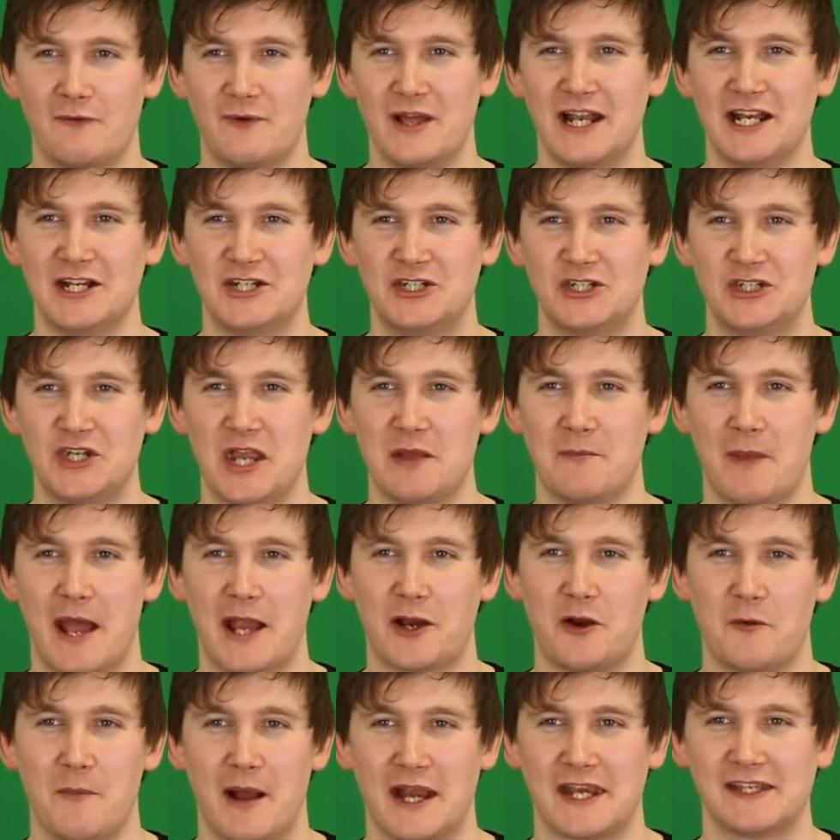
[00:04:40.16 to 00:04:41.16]
really shit
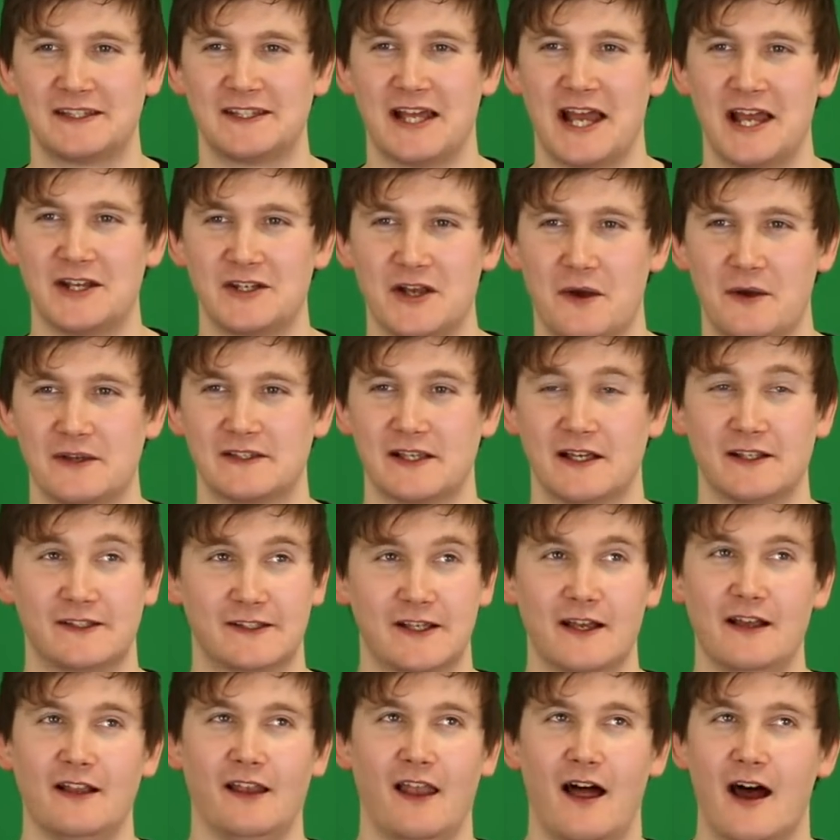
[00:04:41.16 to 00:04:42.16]
Michael McIntyre joke. It's like,
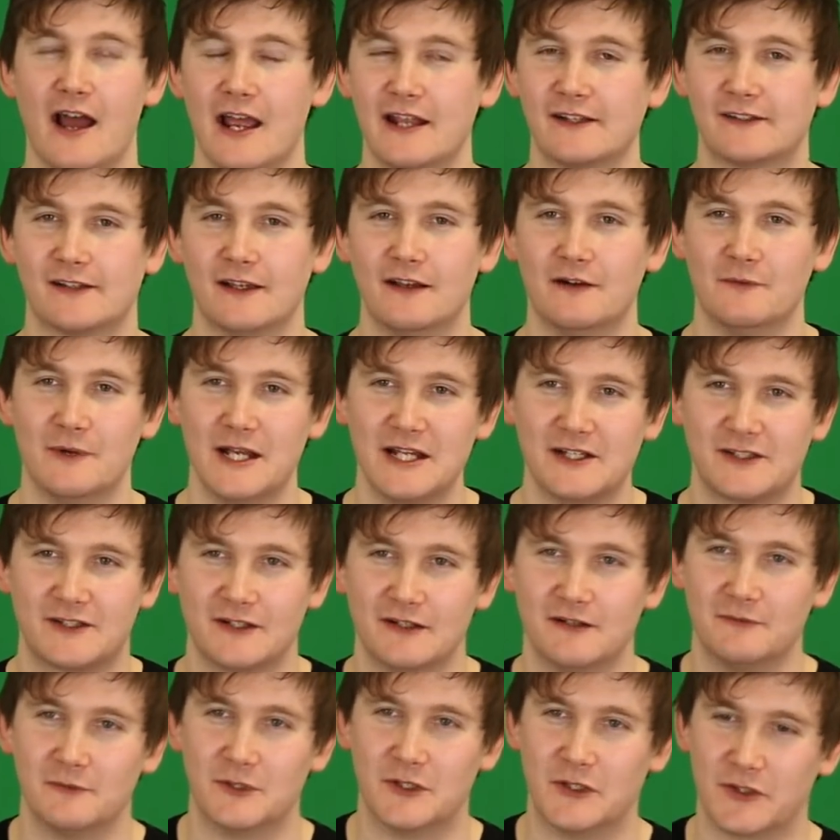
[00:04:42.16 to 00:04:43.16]
tut lion, tut witch,
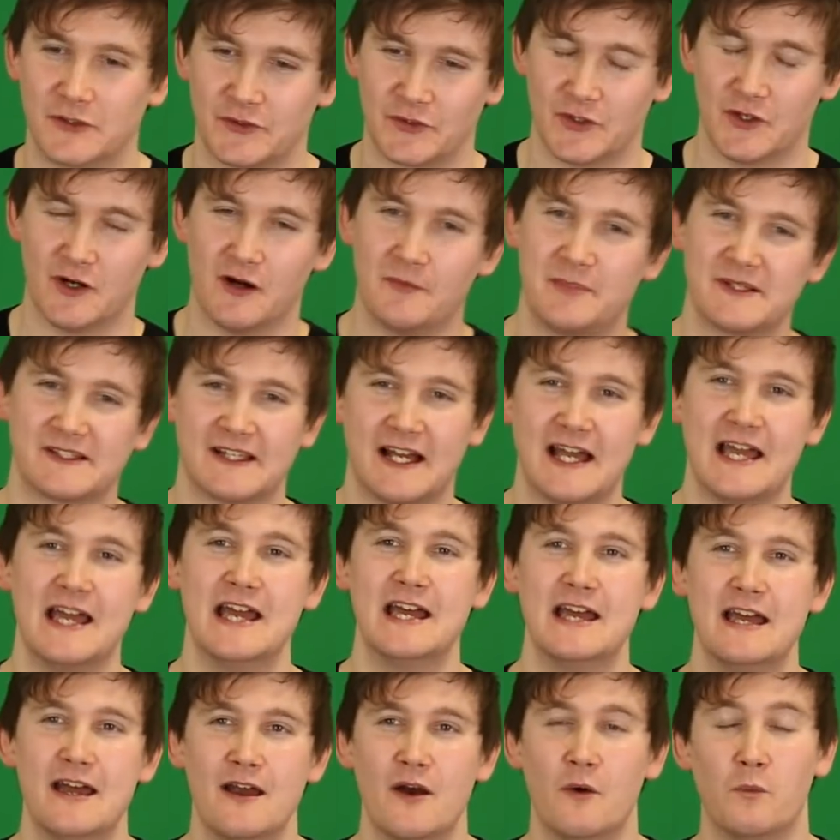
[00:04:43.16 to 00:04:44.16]
tut wardrobe. It's like,
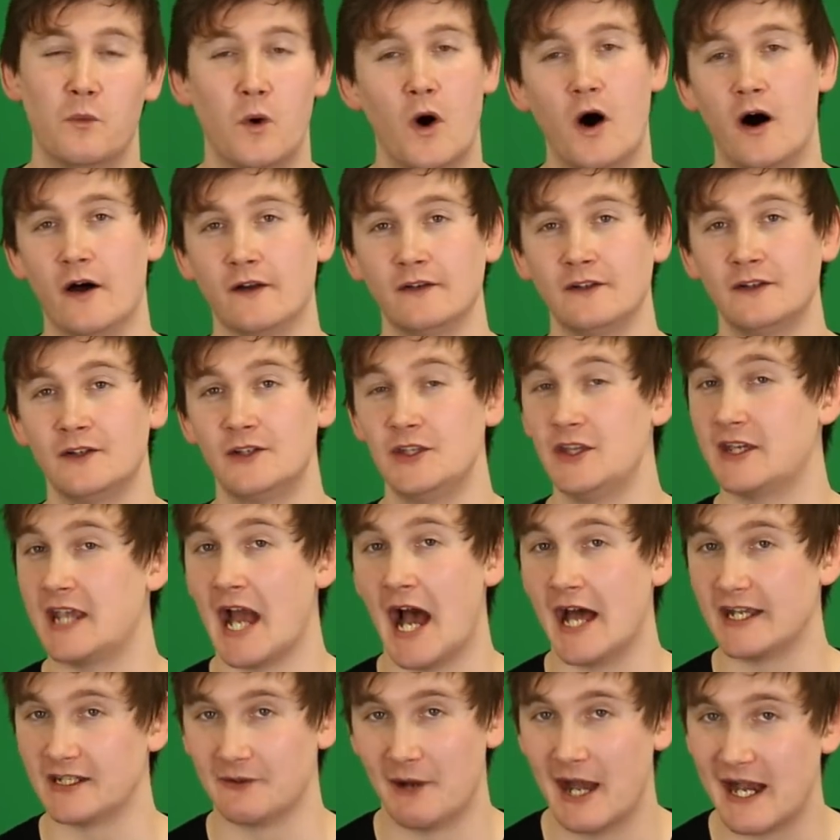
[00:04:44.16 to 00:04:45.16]
1, you
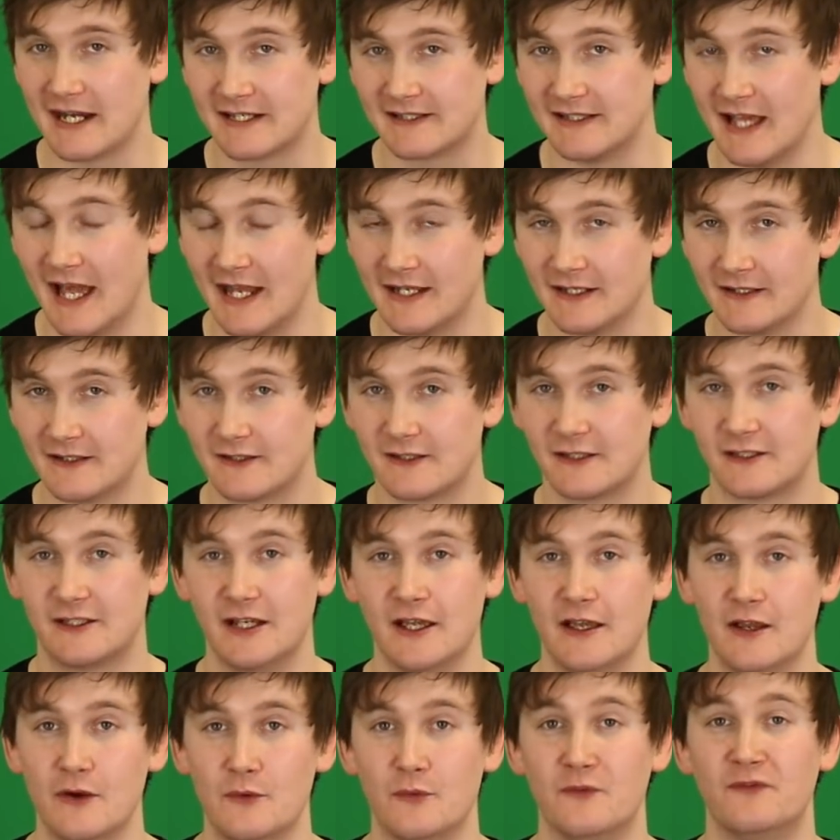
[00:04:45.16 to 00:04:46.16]
can't do accents.
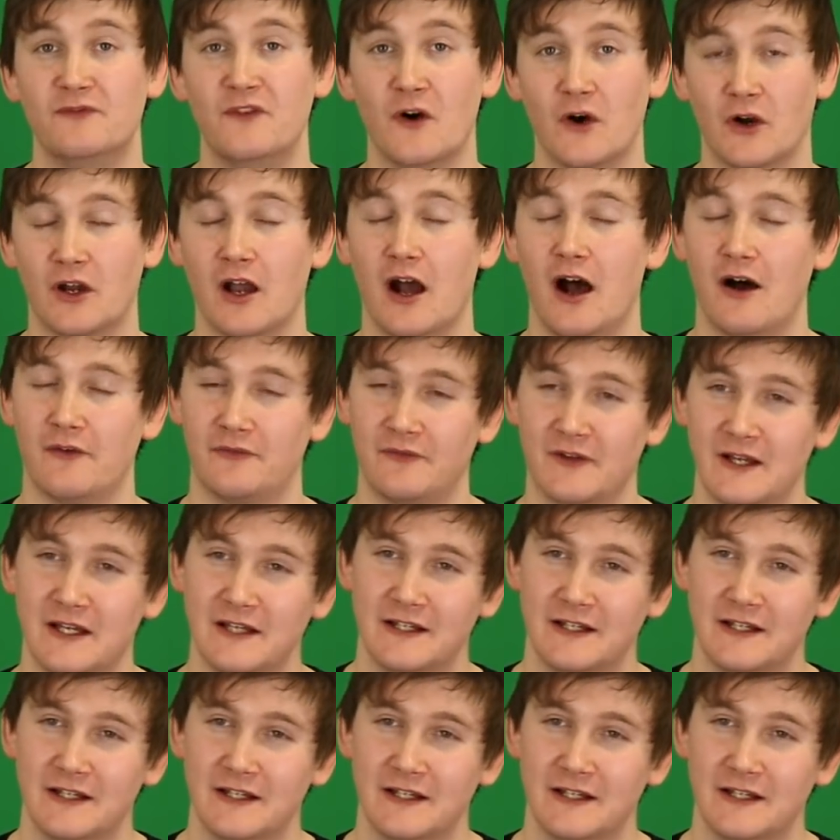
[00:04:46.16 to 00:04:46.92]
2, fuck off.